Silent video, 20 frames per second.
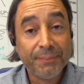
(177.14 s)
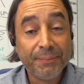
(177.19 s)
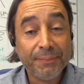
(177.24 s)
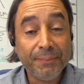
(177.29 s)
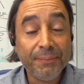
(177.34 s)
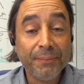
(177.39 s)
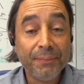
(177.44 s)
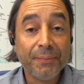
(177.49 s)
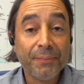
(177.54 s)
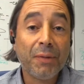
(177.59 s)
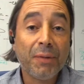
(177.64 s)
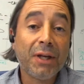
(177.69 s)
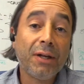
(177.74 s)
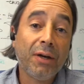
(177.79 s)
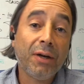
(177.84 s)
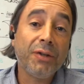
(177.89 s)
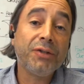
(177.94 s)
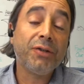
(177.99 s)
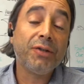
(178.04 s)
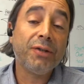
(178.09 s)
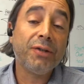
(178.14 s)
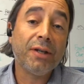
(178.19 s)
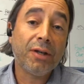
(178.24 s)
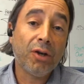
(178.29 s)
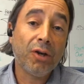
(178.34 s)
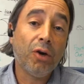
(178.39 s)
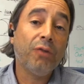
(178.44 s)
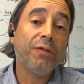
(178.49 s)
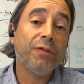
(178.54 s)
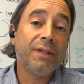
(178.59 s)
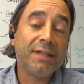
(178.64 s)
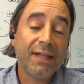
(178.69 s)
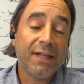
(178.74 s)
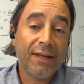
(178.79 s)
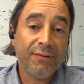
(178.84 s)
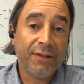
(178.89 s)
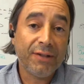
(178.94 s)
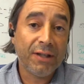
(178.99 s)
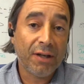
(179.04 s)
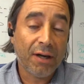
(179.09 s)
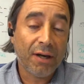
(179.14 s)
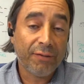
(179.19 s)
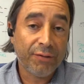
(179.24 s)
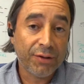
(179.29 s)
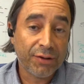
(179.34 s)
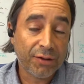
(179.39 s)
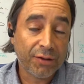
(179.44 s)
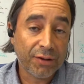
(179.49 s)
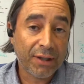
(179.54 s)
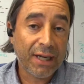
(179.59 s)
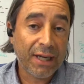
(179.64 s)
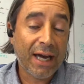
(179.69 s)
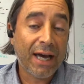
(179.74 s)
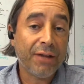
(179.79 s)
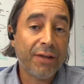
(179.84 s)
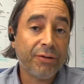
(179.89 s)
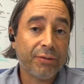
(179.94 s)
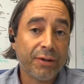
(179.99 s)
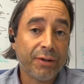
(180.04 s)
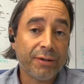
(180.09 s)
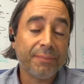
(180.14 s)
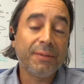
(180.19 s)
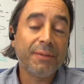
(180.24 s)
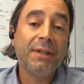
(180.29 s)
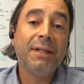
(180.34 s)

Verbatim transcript: but also the COVID safety officer, Catherine.